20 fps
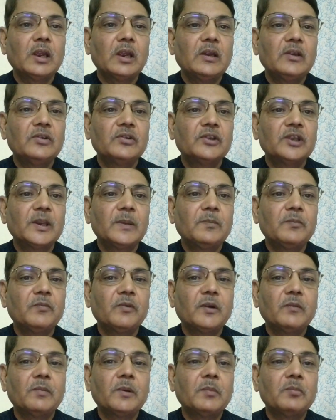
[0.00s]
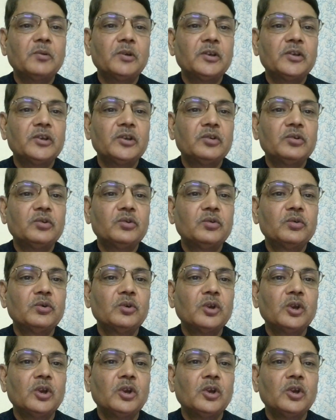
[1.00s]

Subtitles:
and same for population 2,